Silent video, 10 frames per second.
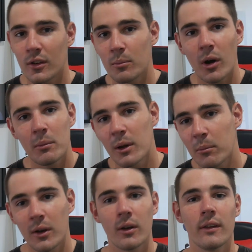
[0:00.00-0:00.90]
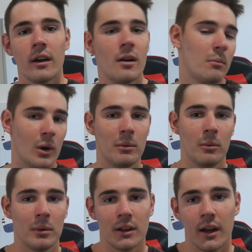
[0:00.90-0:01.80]
It might be a bit earlier, might be
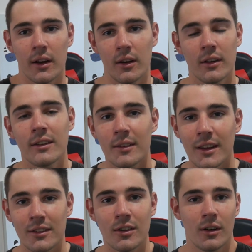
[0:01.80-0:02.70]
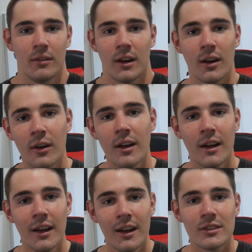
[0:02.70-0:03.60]
a bit later. That's kind of how,
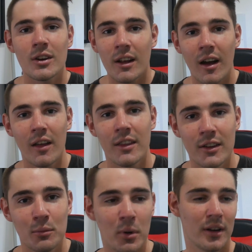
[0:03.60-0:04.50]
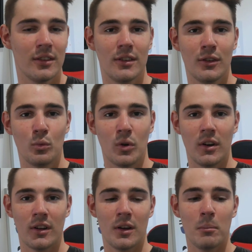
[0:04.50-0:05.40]
it's kind of how these pregnancies
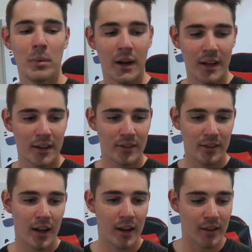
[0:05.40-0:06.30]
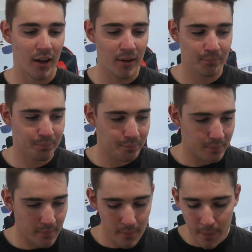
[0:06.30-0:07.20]
work. But in saying that,
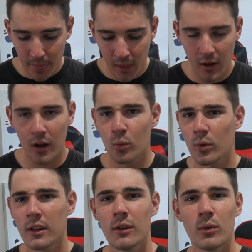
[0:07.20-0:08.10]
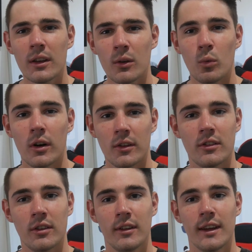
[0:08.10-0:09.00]
I really, really wanted
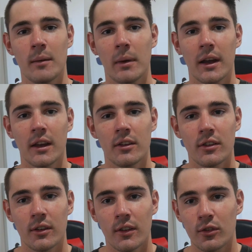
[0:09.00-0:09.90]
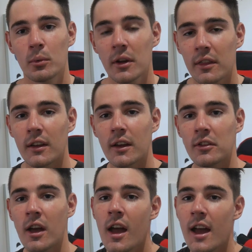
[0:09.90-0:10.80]
to get back into the swing of
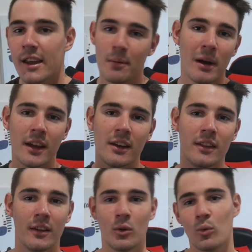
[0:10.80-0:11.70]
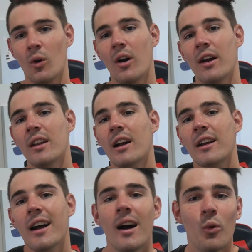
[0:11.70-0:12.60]
things, get back into the grind, and I
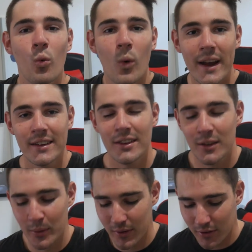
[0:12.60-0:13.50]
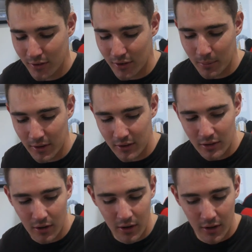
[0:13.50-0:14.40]
can't wait to do it. This is going to be
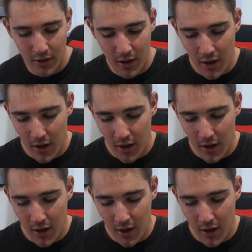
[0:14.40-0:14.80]
exciting.